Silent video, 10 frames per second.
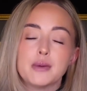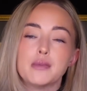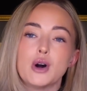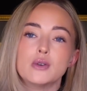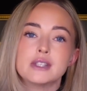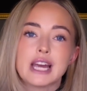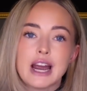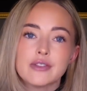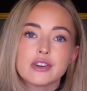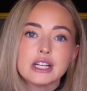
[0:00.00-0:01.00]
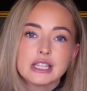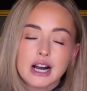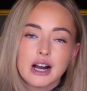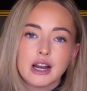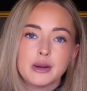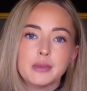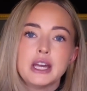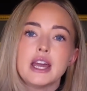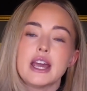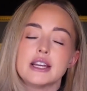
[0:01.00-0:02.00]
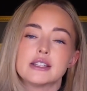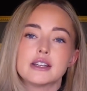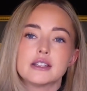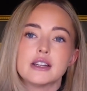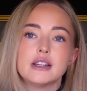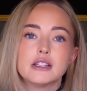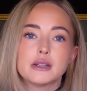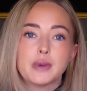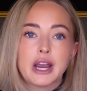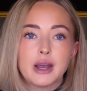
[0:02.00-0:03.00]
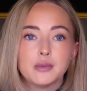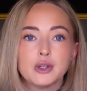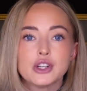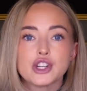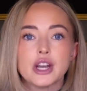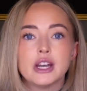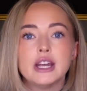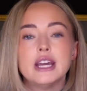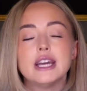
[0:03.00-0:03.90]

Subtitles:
imposed every time a citizen needs to buy ammunition